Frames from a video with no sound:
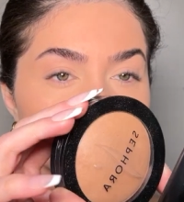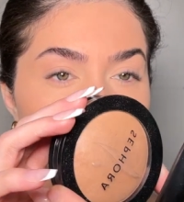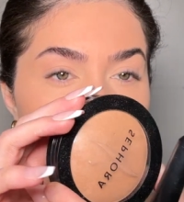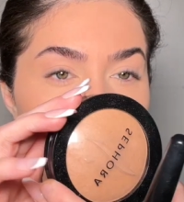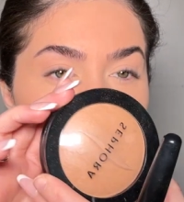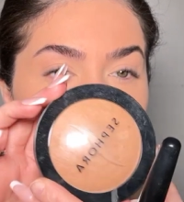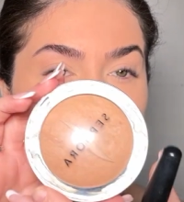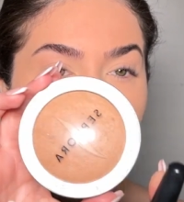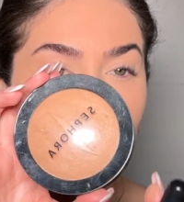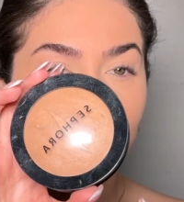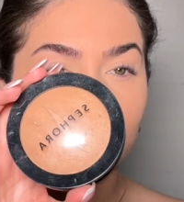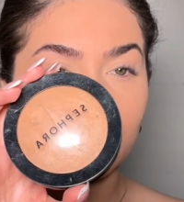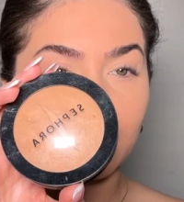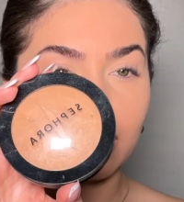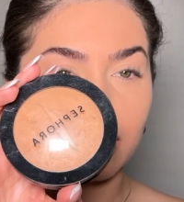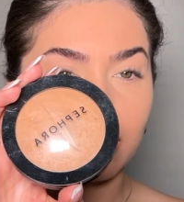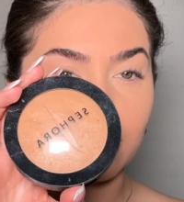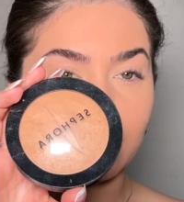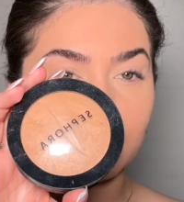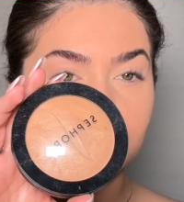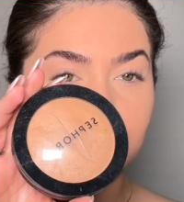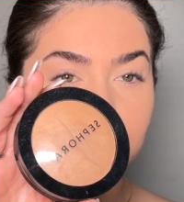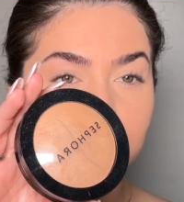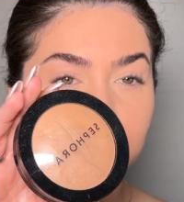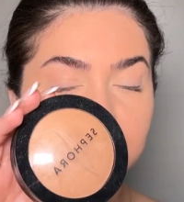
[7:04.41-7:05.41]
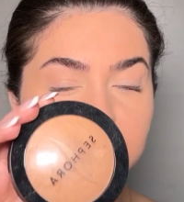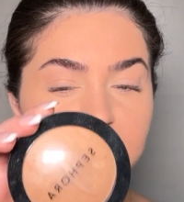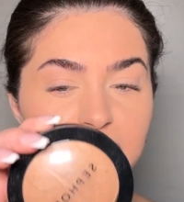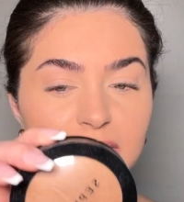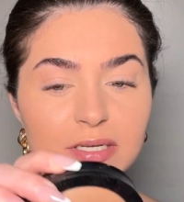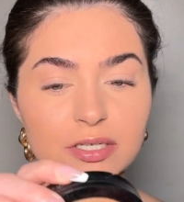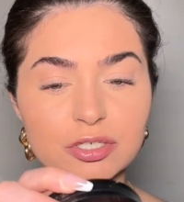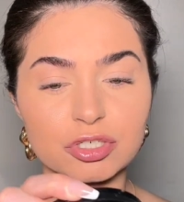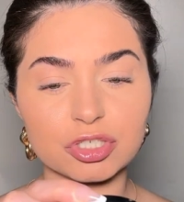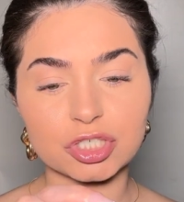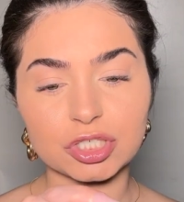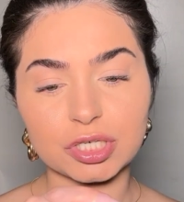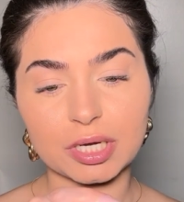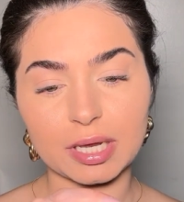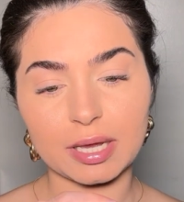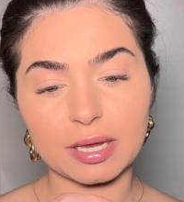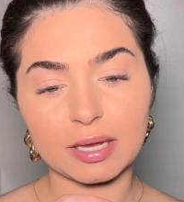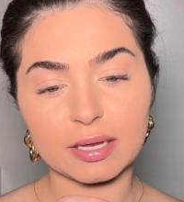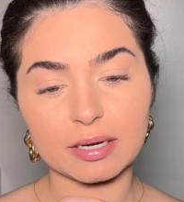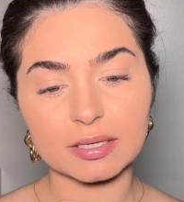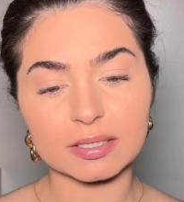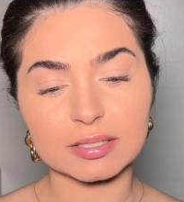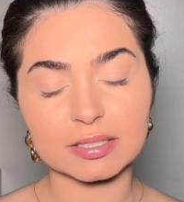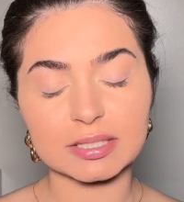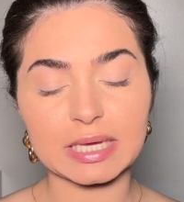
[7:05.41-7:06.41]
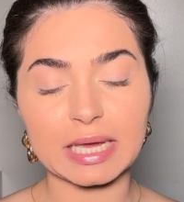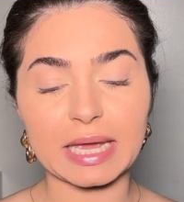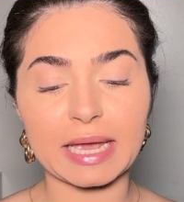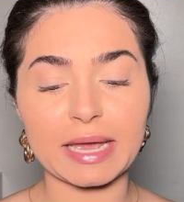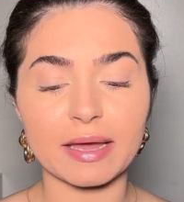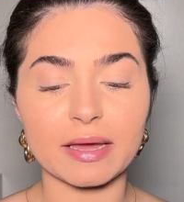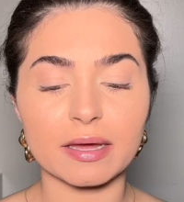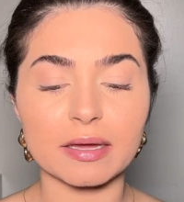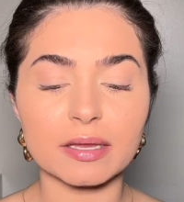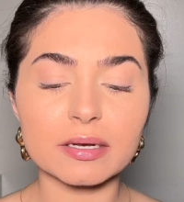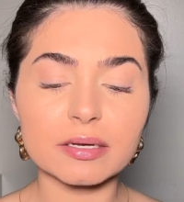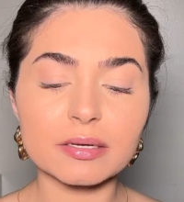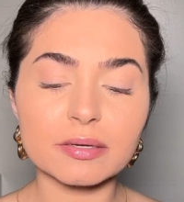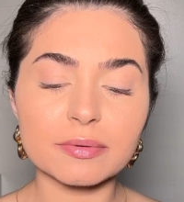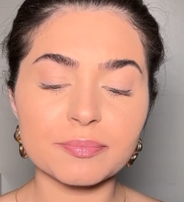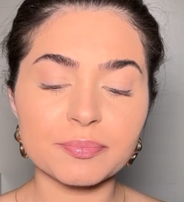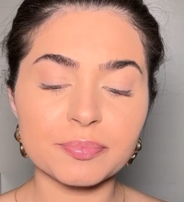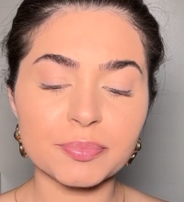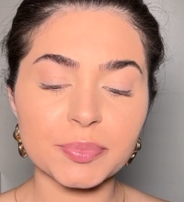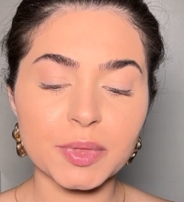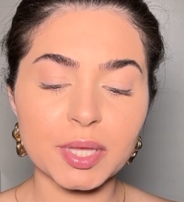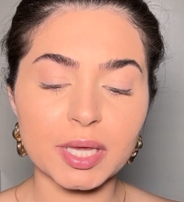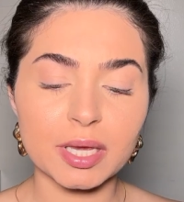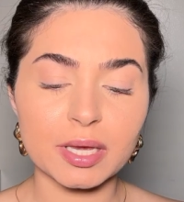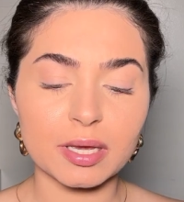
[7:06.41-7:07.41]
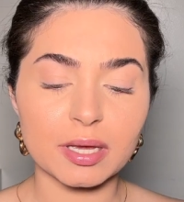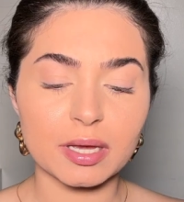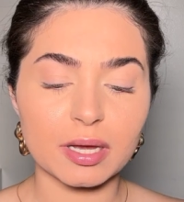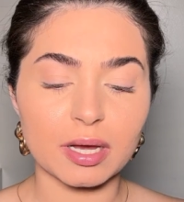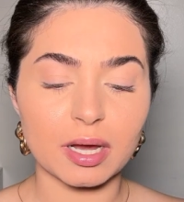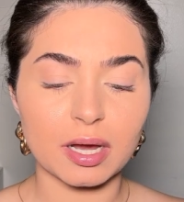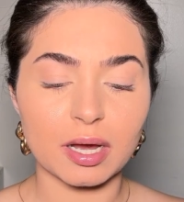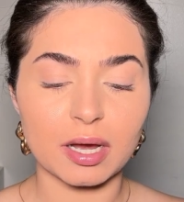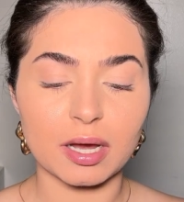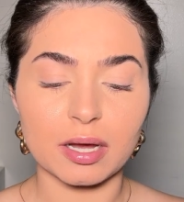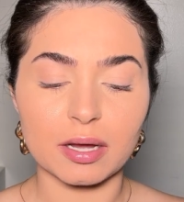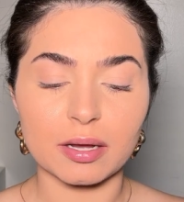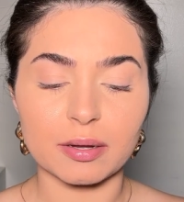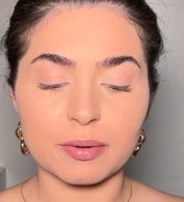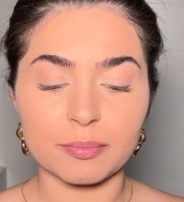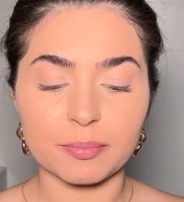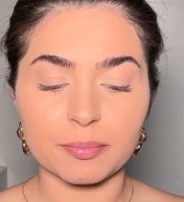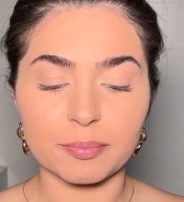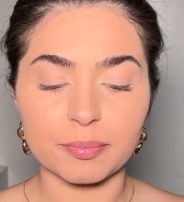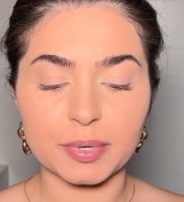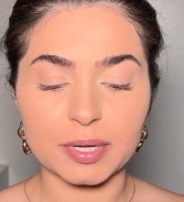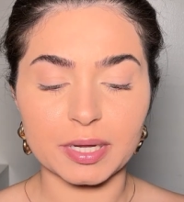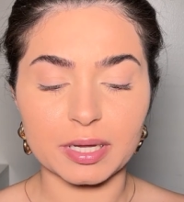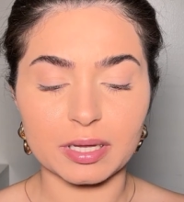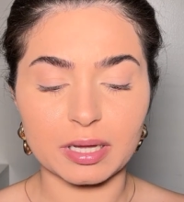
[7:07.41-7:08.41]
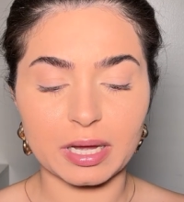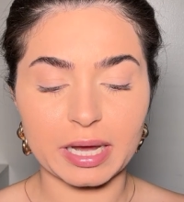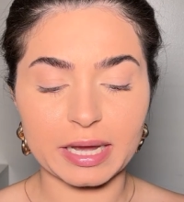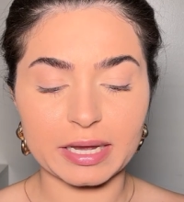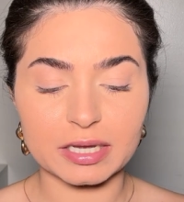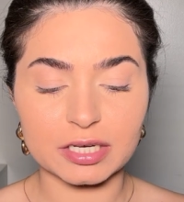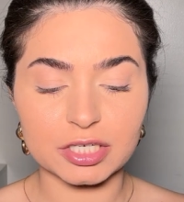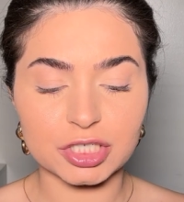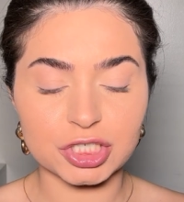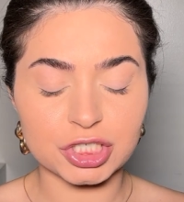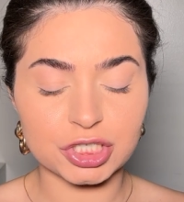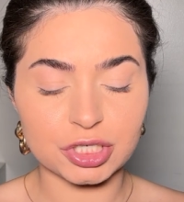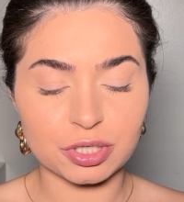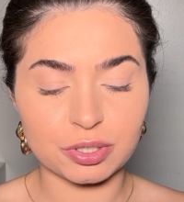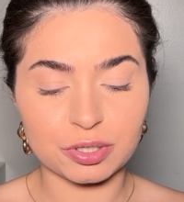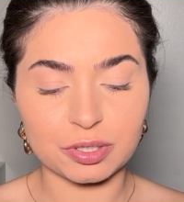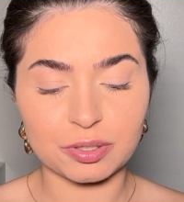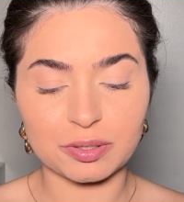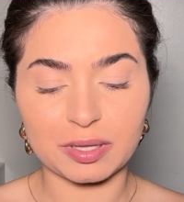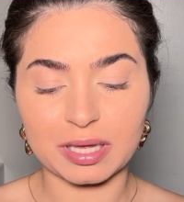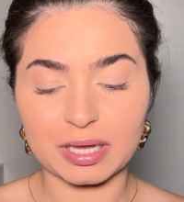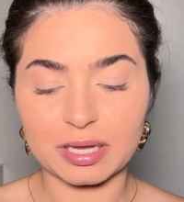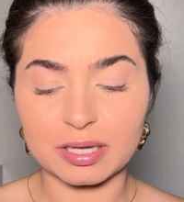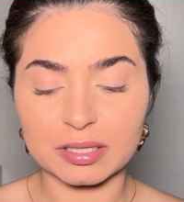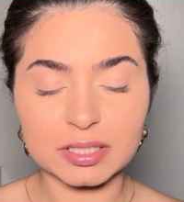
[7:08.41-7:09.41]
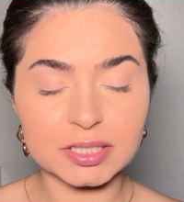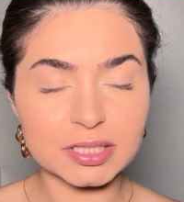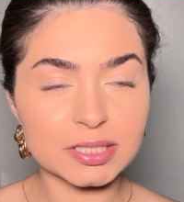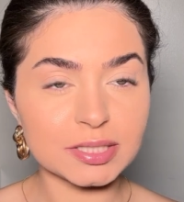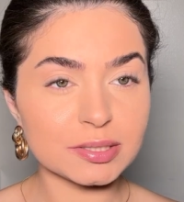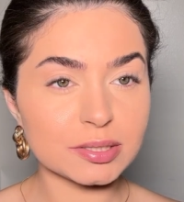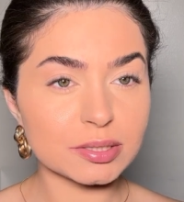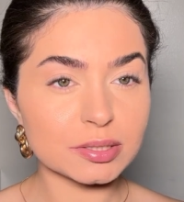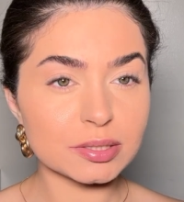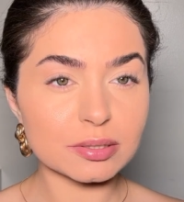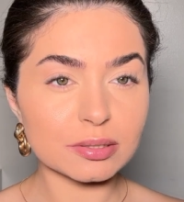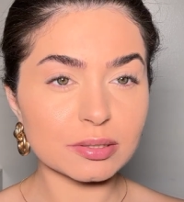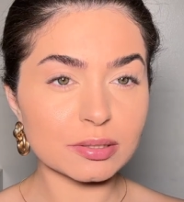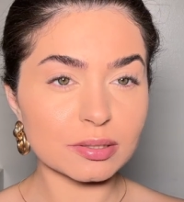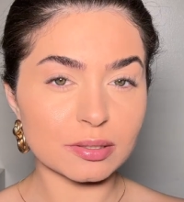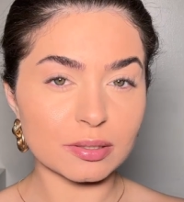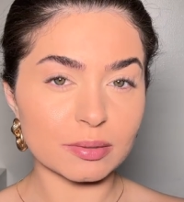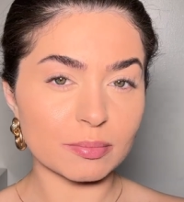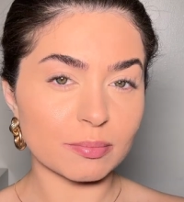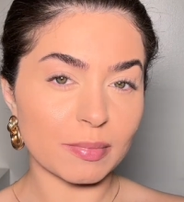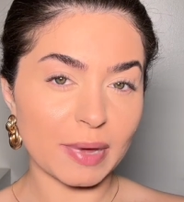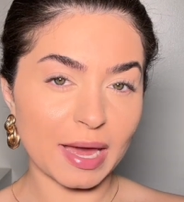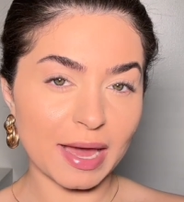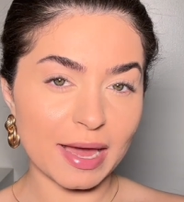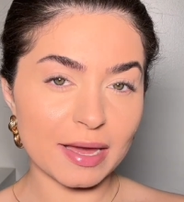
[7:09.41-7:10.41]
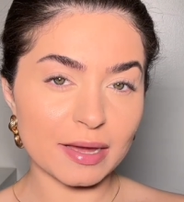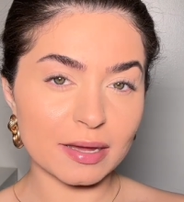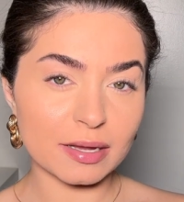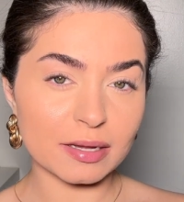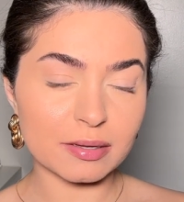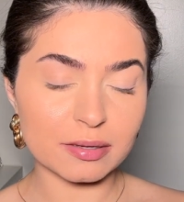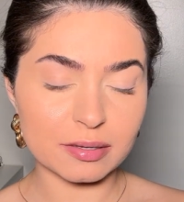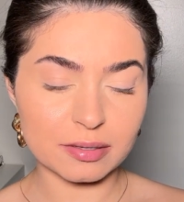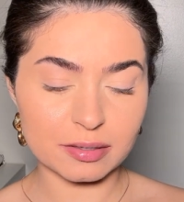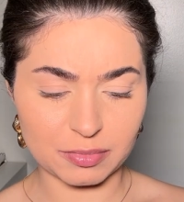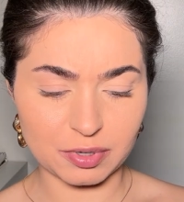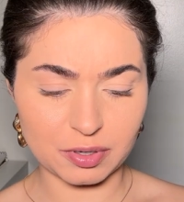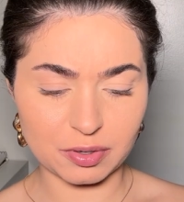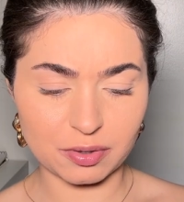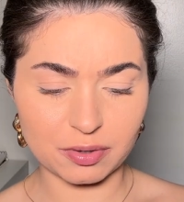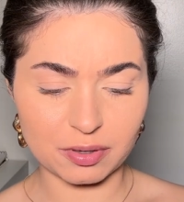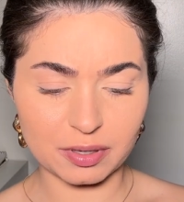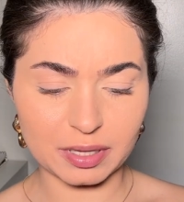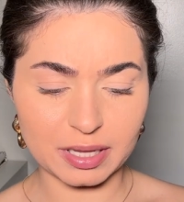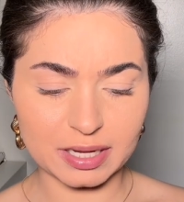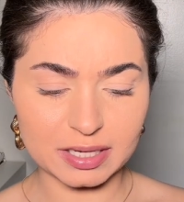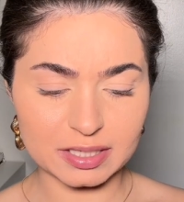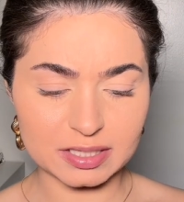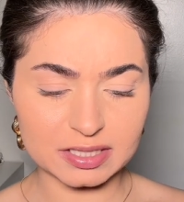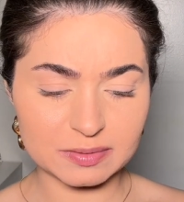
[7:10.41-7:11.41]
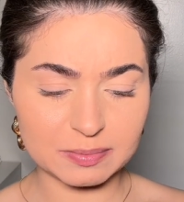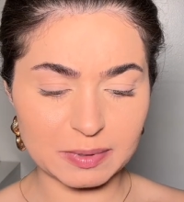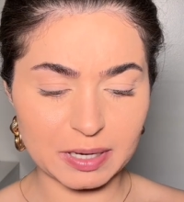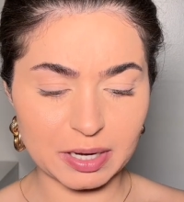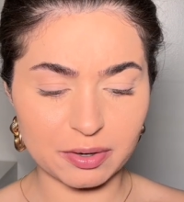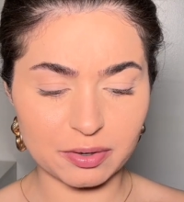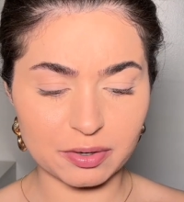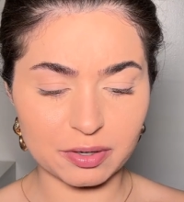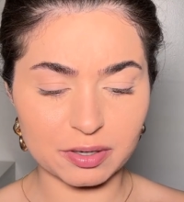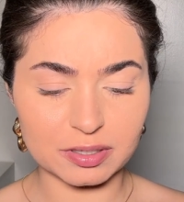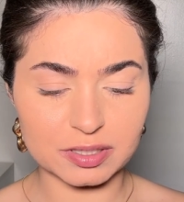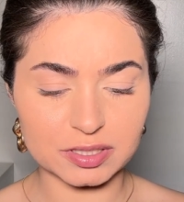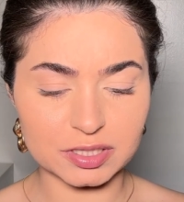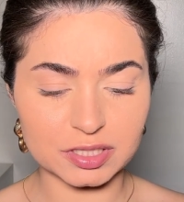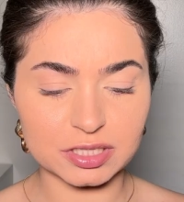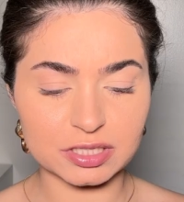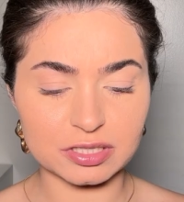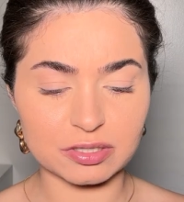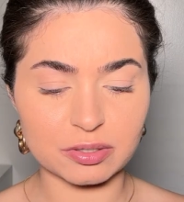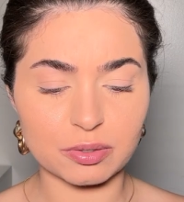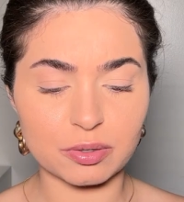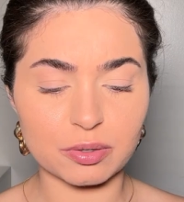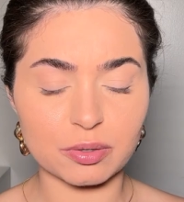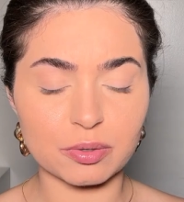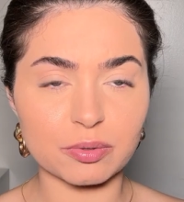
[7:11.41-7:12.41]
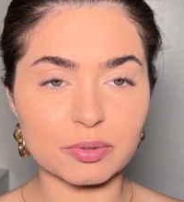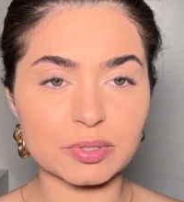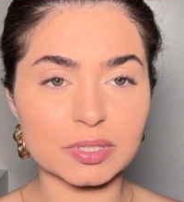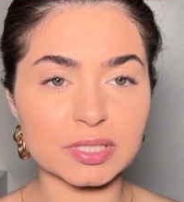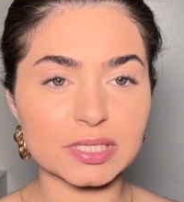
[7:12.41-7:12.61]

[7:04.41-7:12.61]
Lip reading: And I'm using shade Tan, but I could show you, like, it's the MAC Mineralized powder is so